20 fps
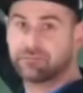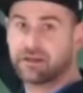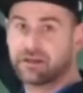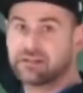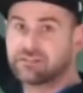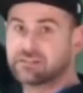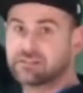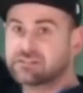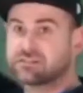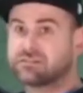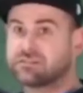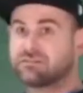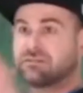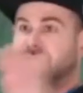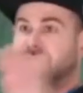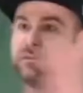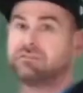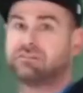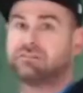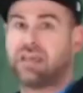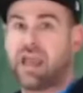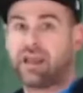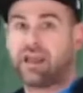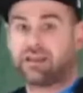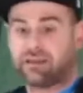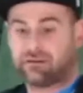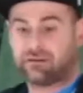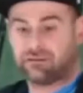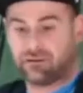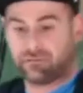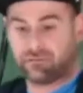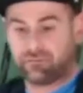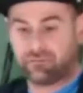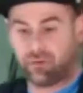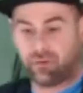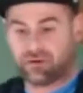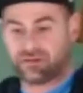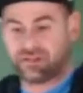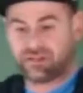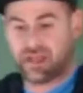by just tacking our
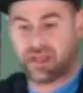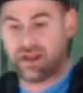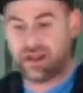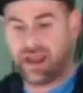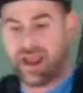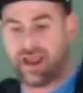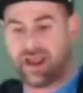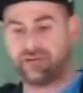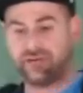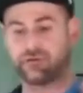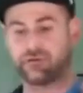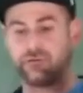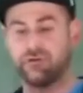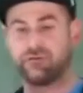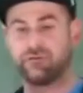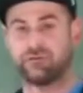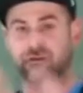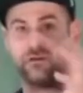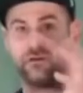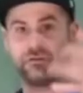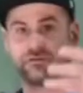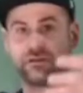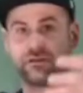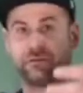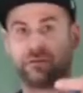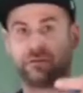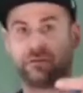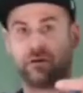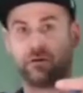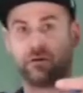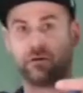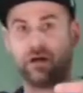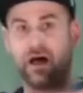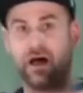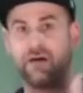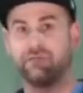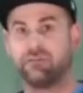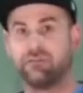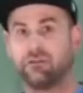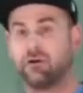boards on after we've closed up the whole
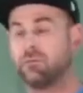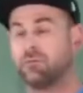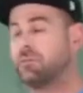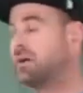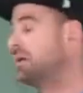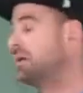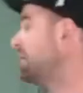envelope.